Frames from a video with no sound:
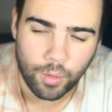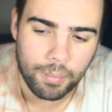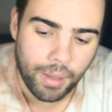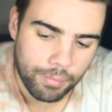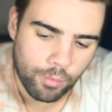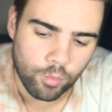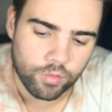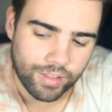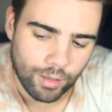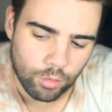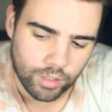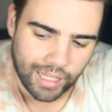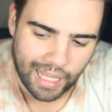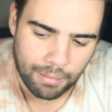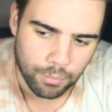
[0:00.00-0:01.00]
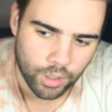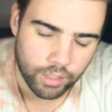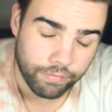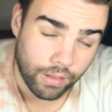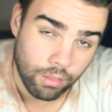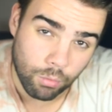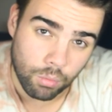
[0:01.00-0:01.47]
Maybe one of the old Game Boy
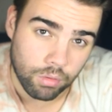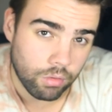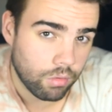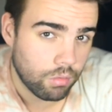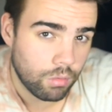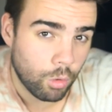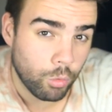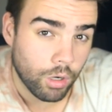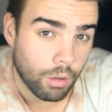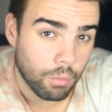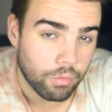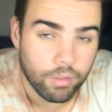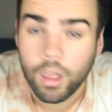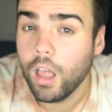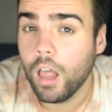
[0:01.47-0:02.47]
Advance ones, who knows.